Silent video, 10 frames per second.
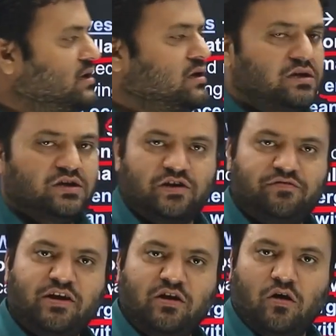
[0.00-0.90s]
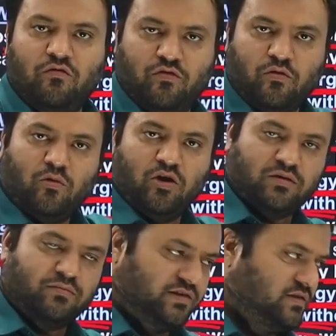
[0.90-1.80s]
shifting of water
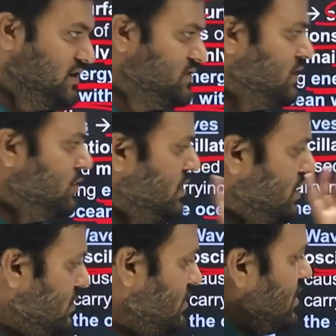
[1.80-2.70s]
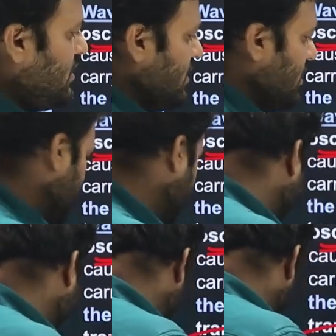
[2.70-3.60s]
mass, guys. Now here, like a basic,